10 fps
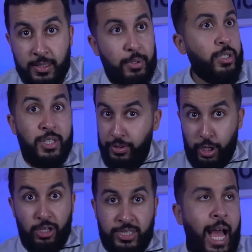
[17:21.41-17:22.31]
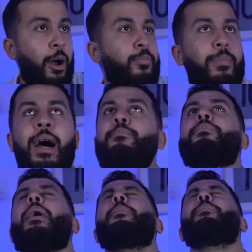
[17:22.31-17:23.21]
because if he goes down,
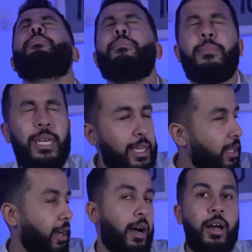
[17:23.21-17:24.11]
mamma mia,